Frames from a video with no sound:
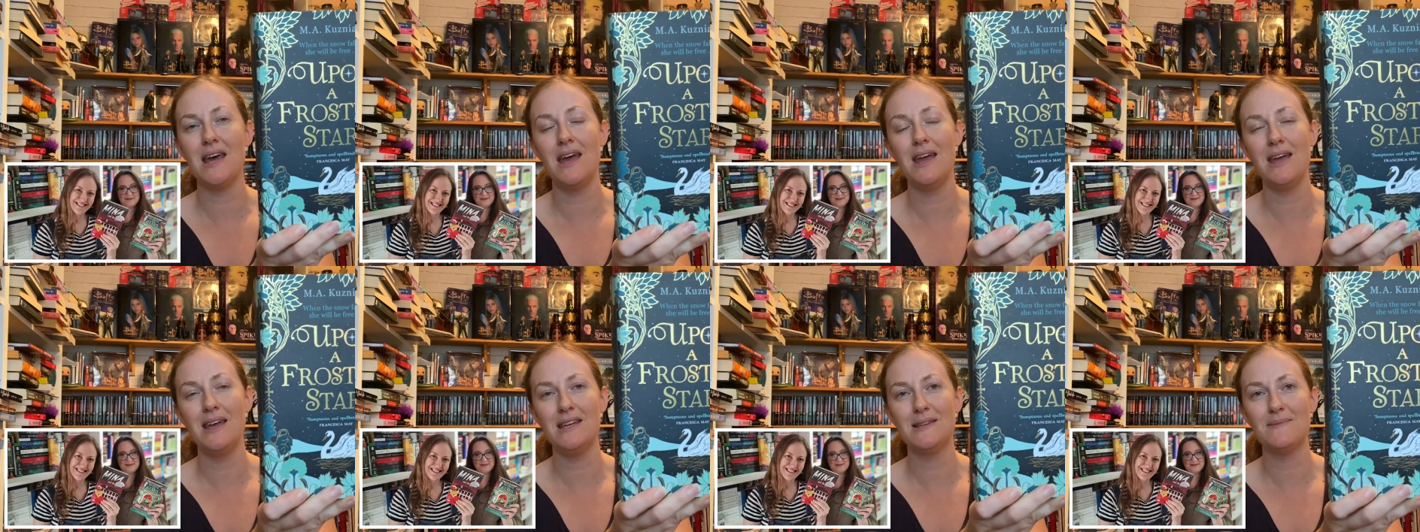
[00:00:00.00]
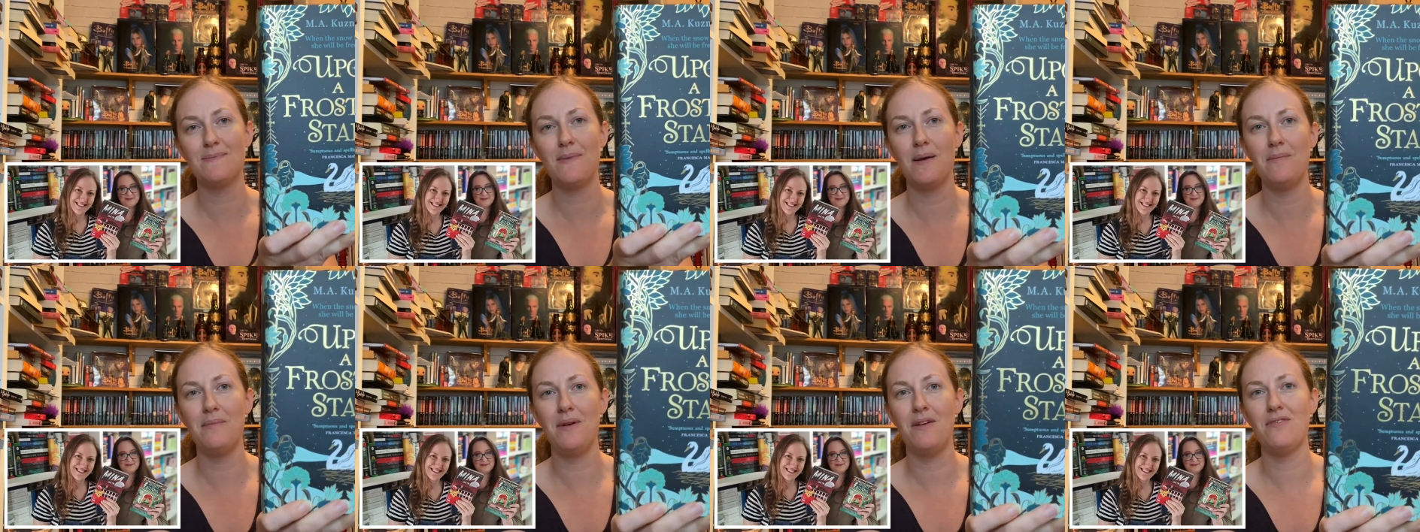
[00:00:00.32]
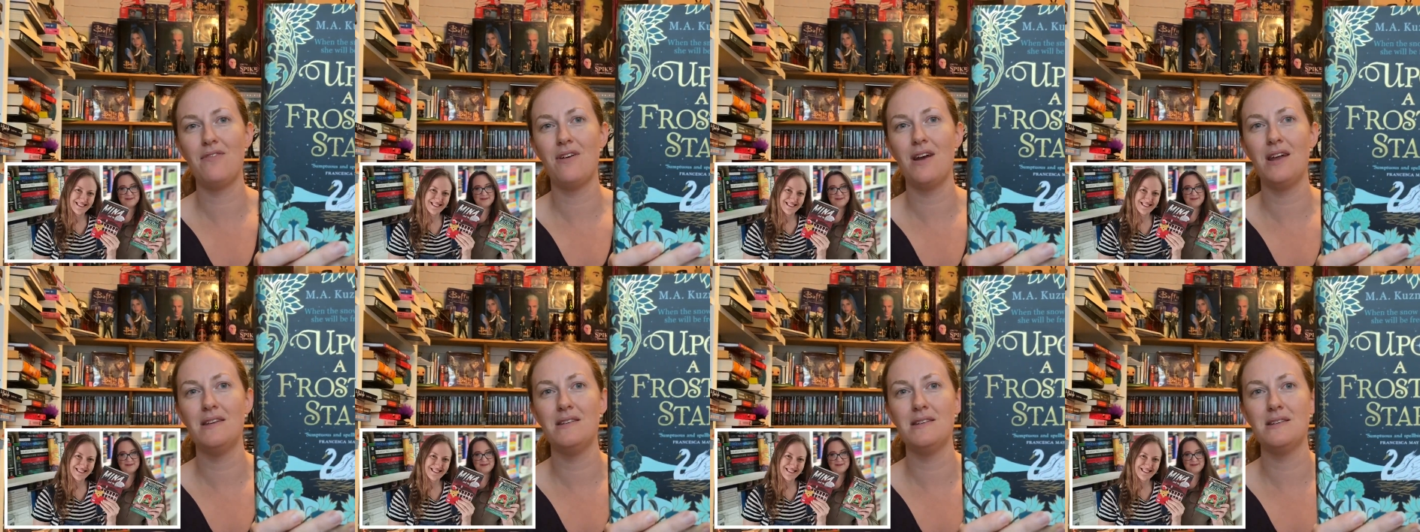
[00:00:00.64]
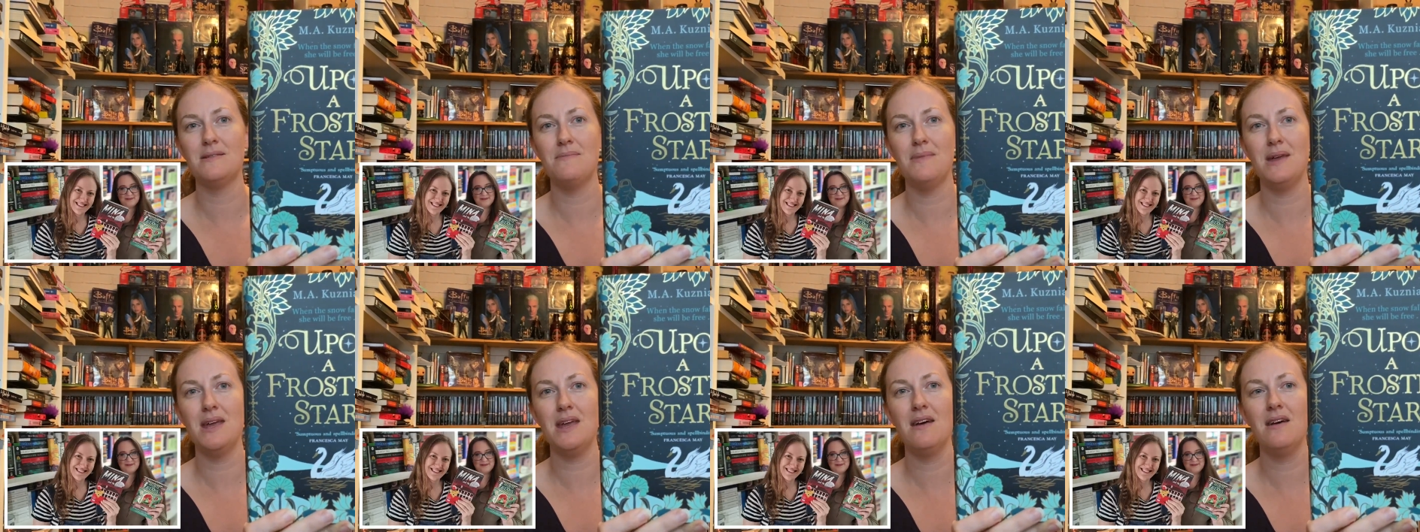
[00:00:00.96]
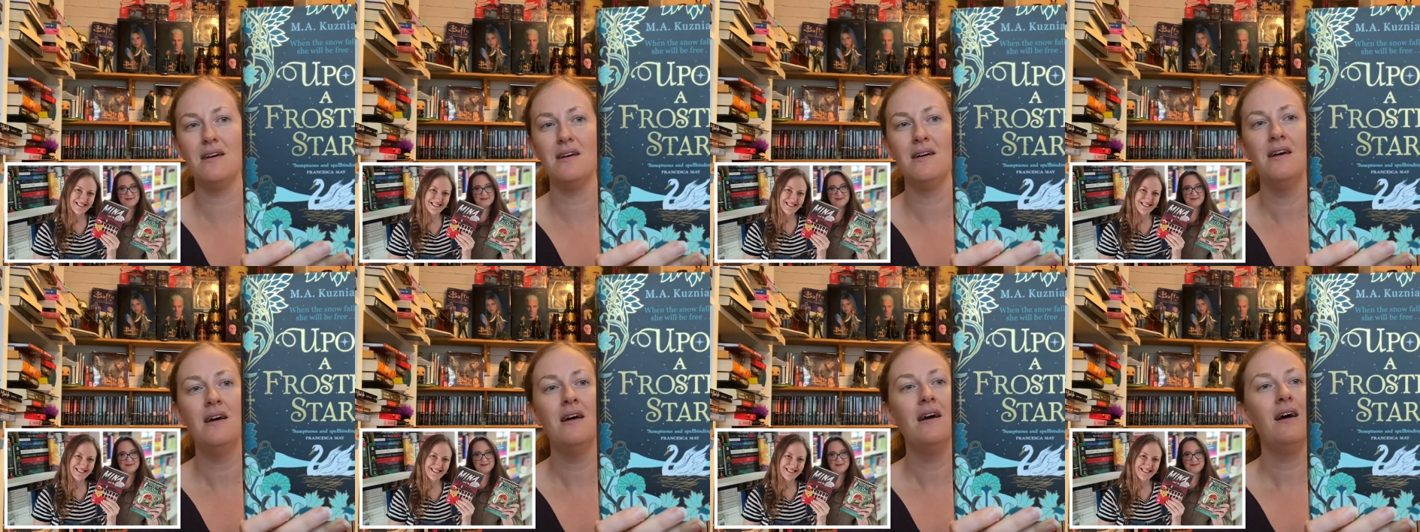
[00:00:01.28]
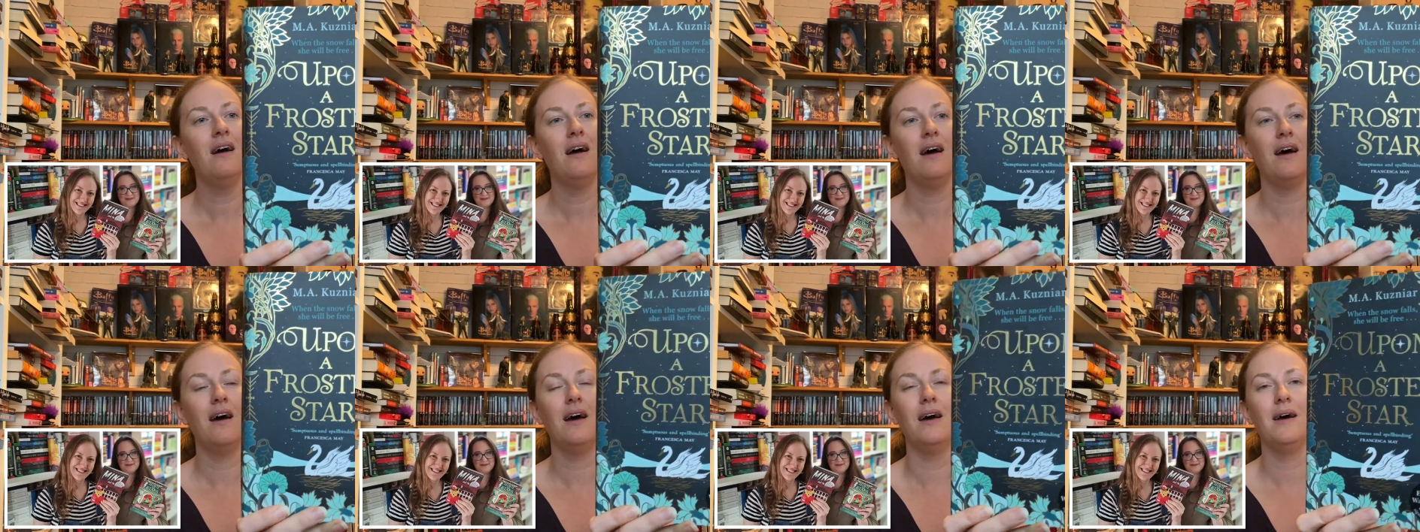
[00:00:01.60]
A, it's by my friend Mia,
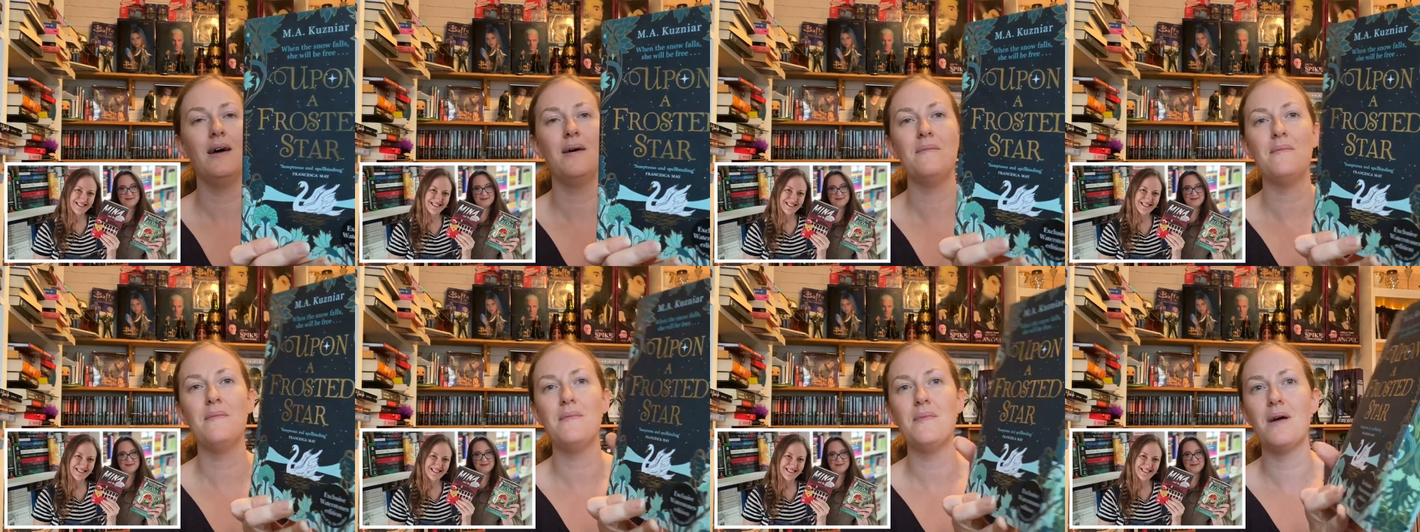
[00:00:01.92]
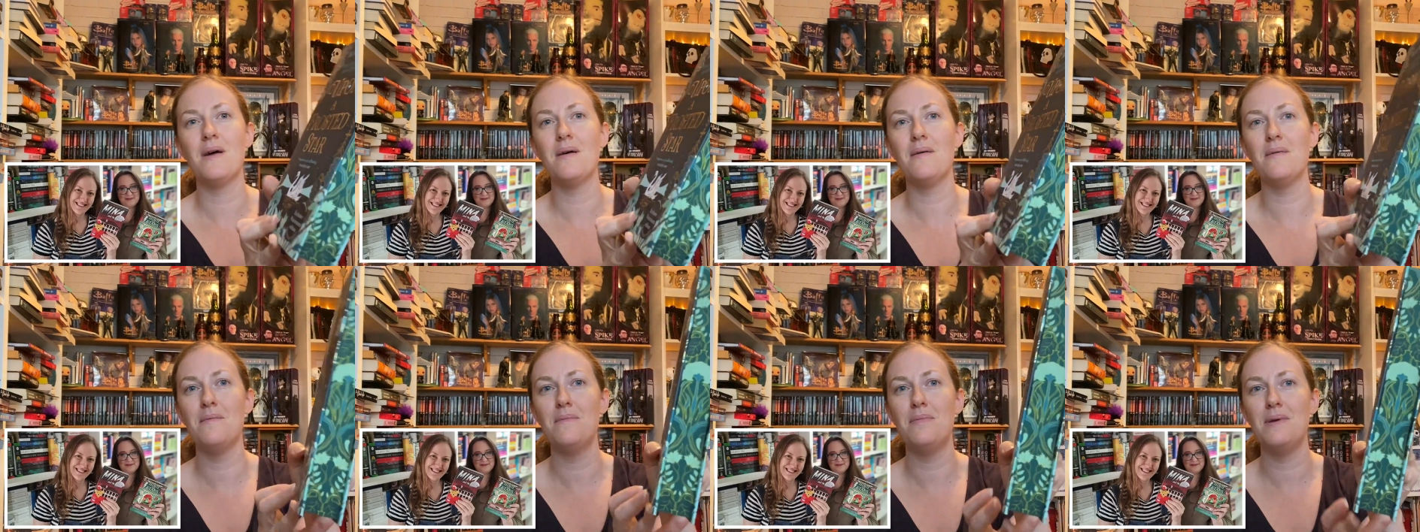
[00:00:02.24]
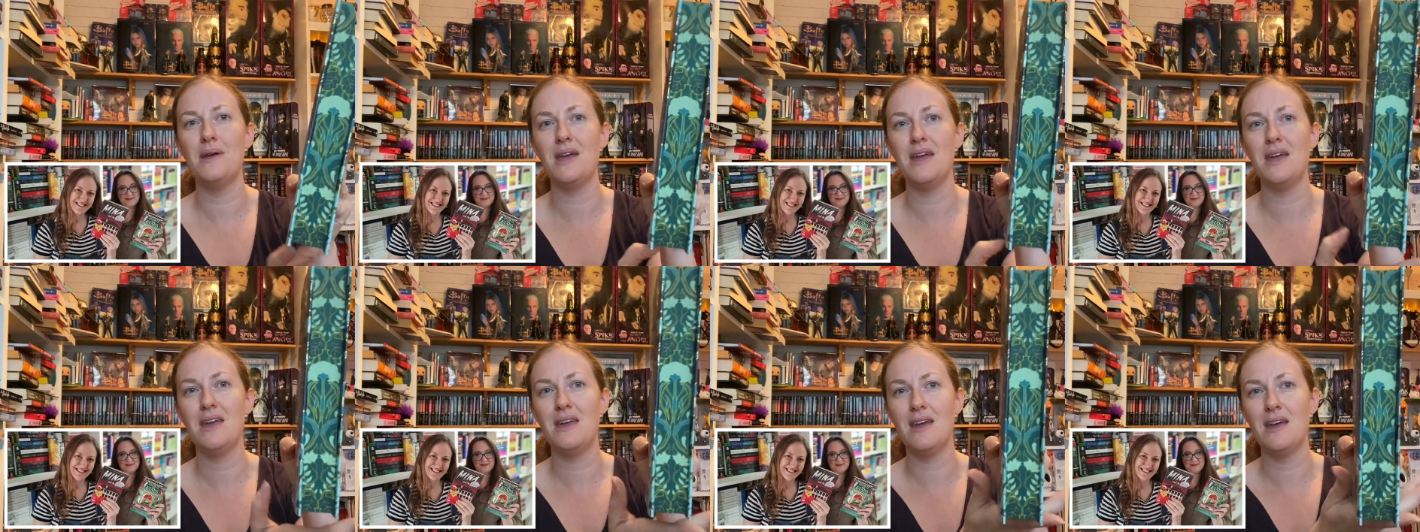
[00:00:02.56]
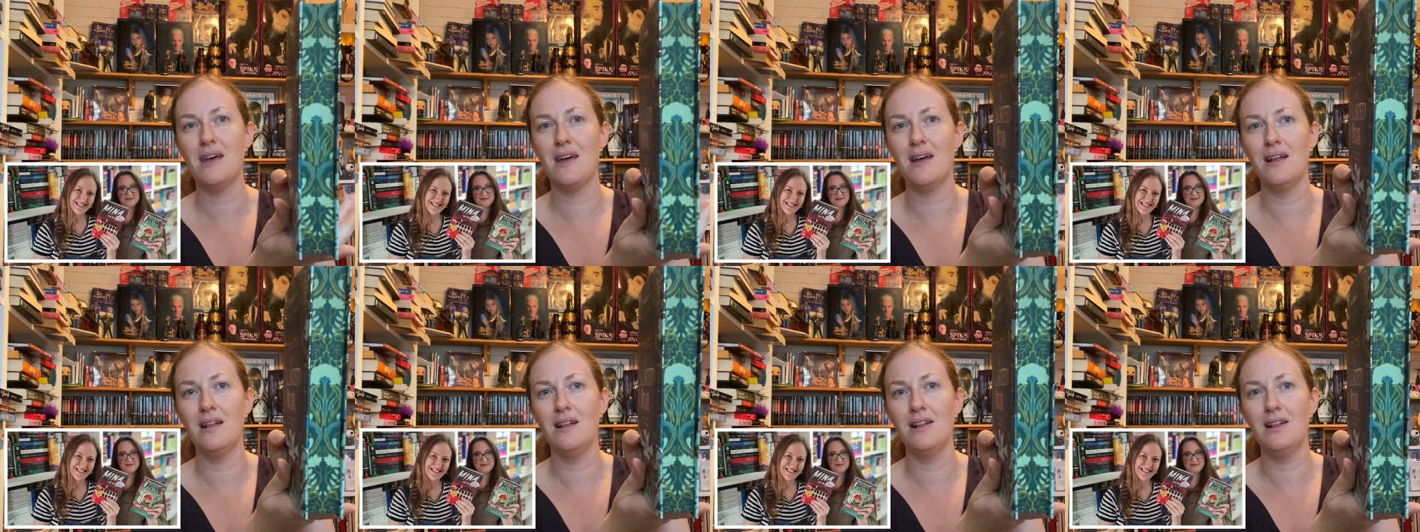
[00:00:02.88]
B,